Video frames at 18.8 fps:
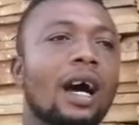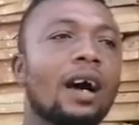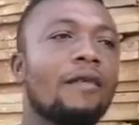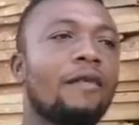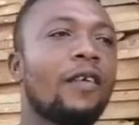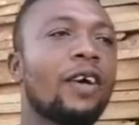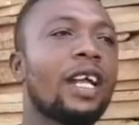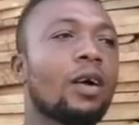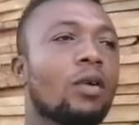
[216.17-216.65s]

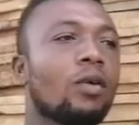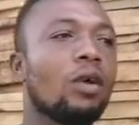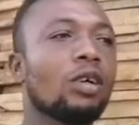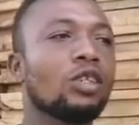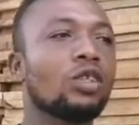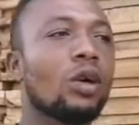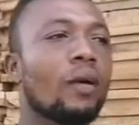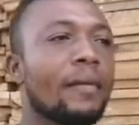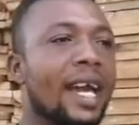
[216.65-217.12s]
For the
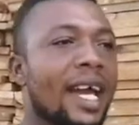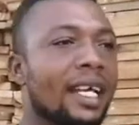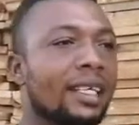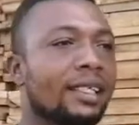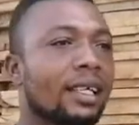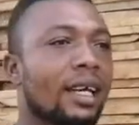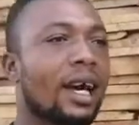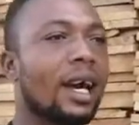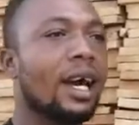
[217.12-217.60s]
customers,
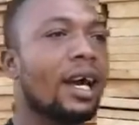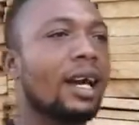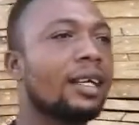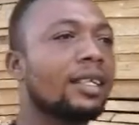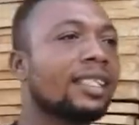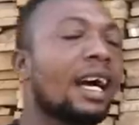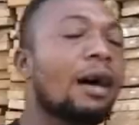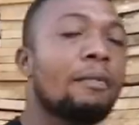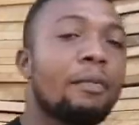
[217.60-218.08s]

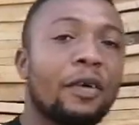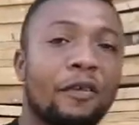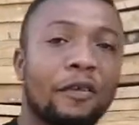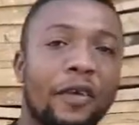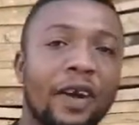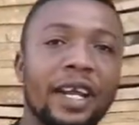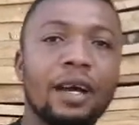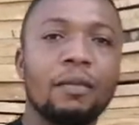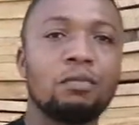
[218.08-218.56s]
some
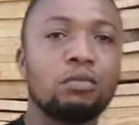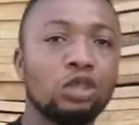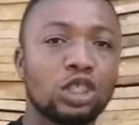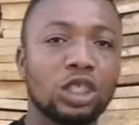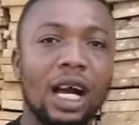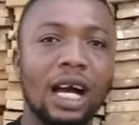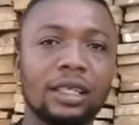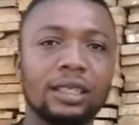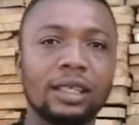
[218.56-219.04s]
prefer the bush
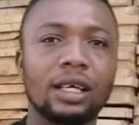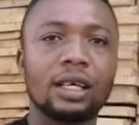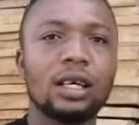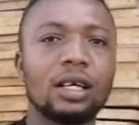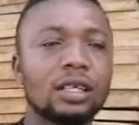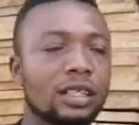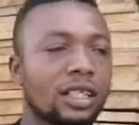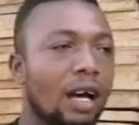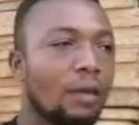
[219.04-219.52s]
cut,
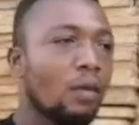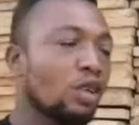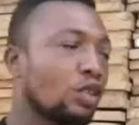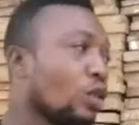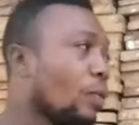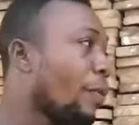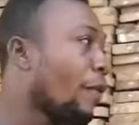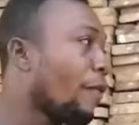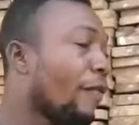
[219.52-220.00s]
some
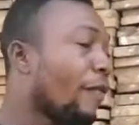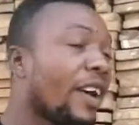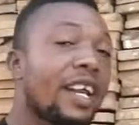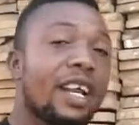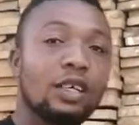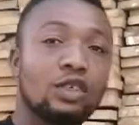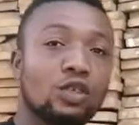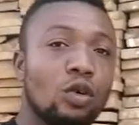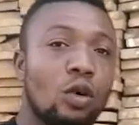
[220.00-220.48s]
also prefer
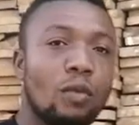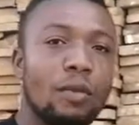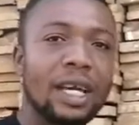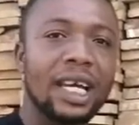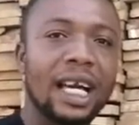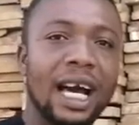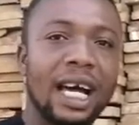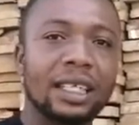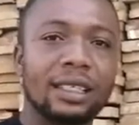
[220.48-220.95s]
the sawmill
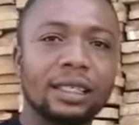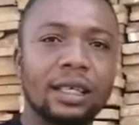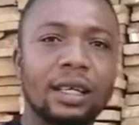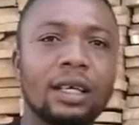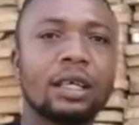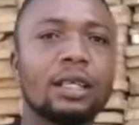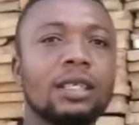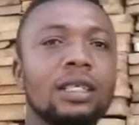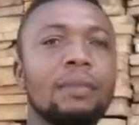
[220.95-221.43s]
cut.
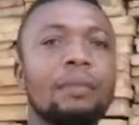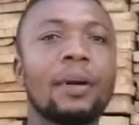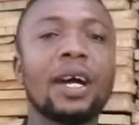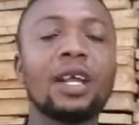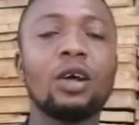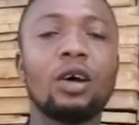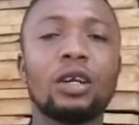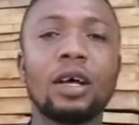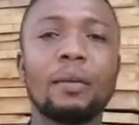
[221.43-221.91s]

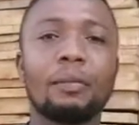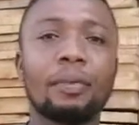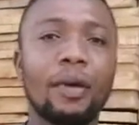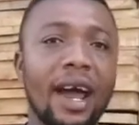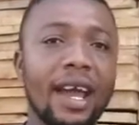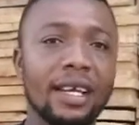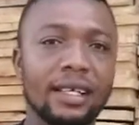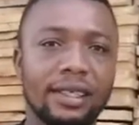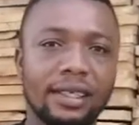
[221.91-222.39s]
Depend on the
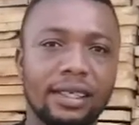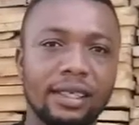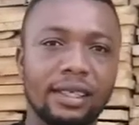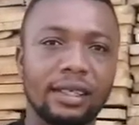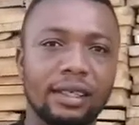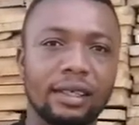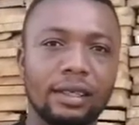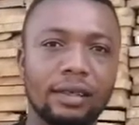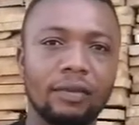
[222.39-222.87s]
price.
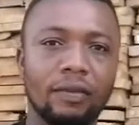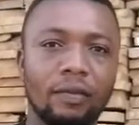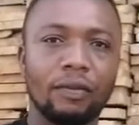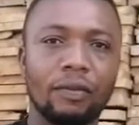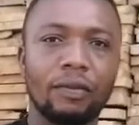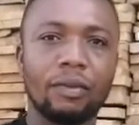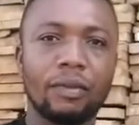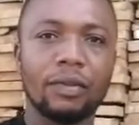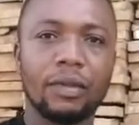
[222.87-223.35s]

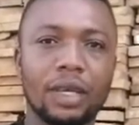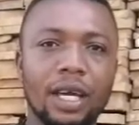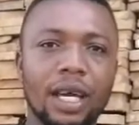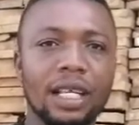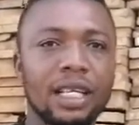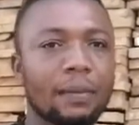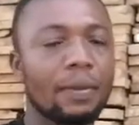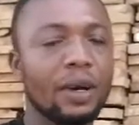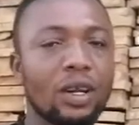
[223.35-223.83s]
Yeah,
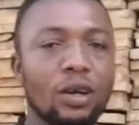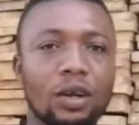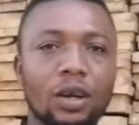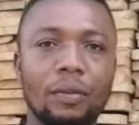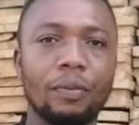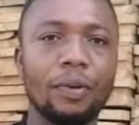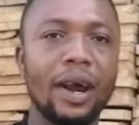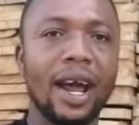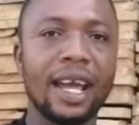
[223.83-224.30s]
depend on the
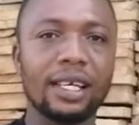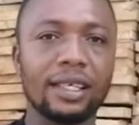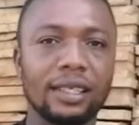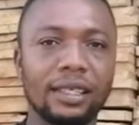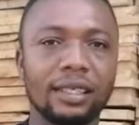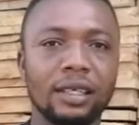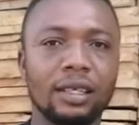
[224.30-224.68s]
price.